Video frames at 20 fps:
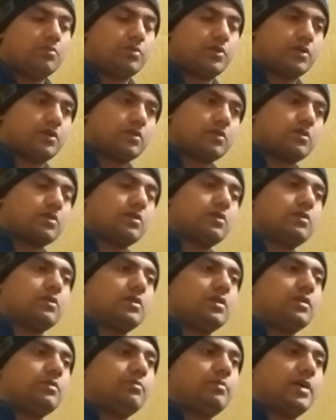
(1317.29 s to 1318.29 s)

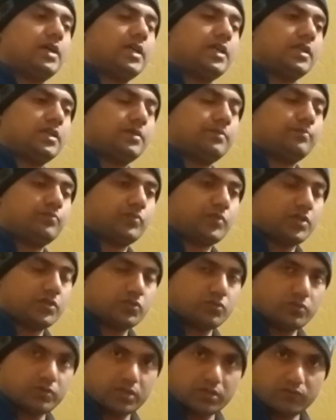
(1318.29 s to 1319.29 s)
particularly by the
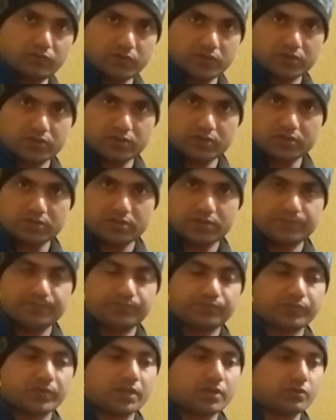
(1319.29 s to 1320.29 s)
social workers
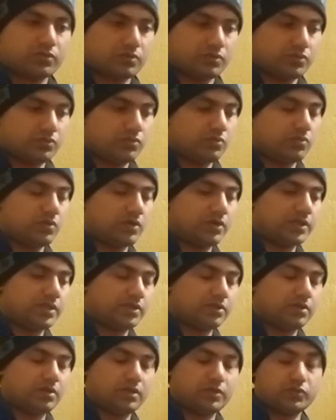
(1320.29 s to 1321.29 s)
who
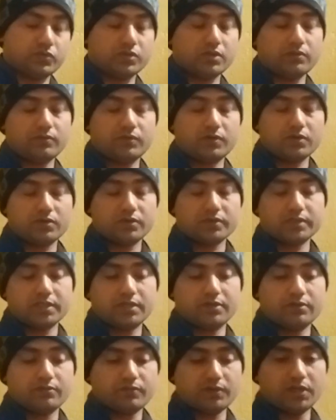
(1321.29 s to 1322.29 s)
wanted social workers
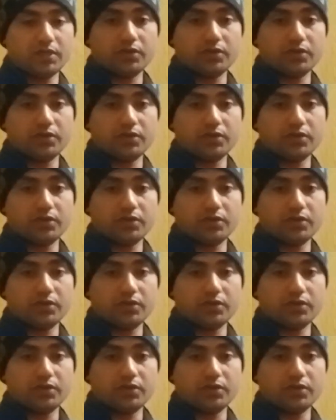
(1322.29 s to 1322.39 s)
and